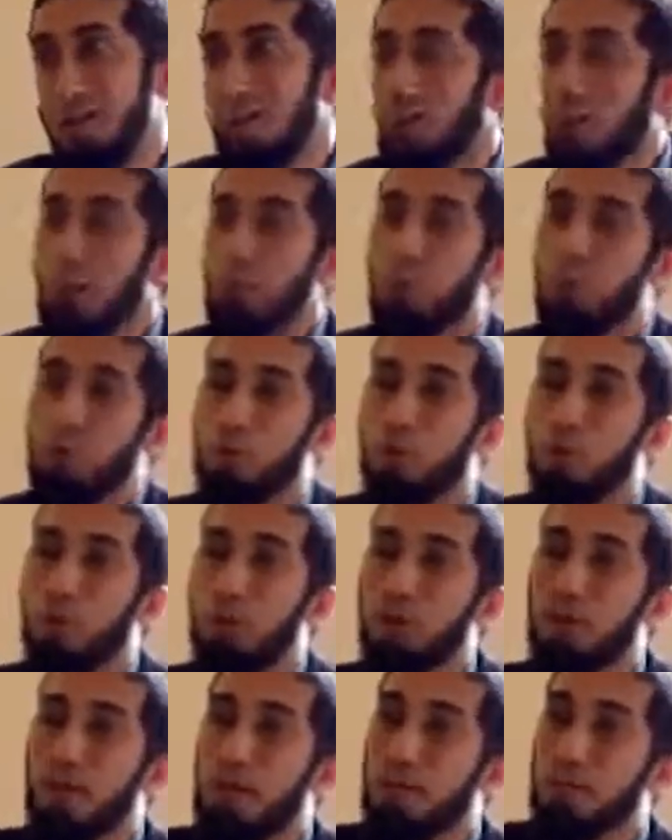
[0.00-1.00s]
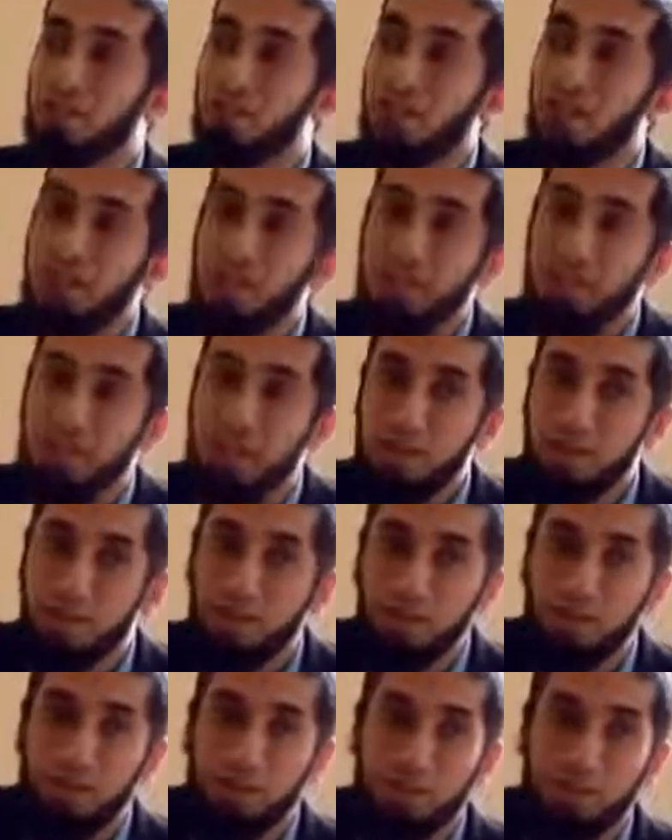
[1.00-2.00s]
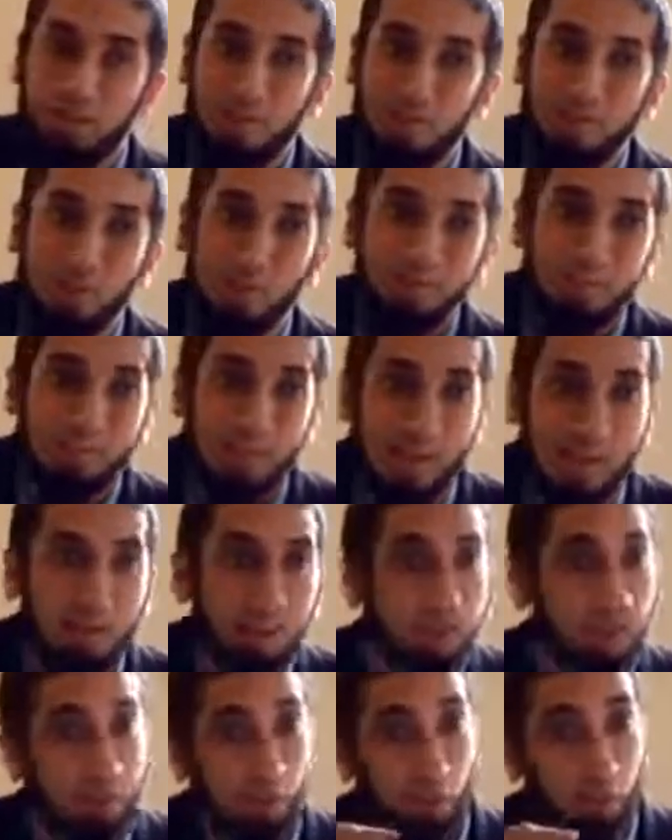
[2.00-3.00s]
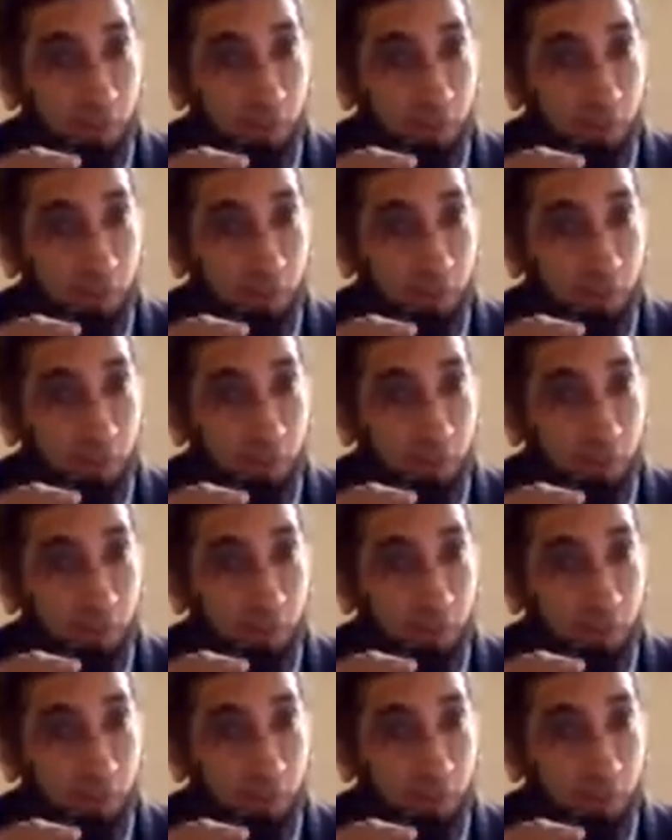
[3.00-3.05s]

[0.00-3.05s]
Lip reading: They were told not to engage in business on Sabbath.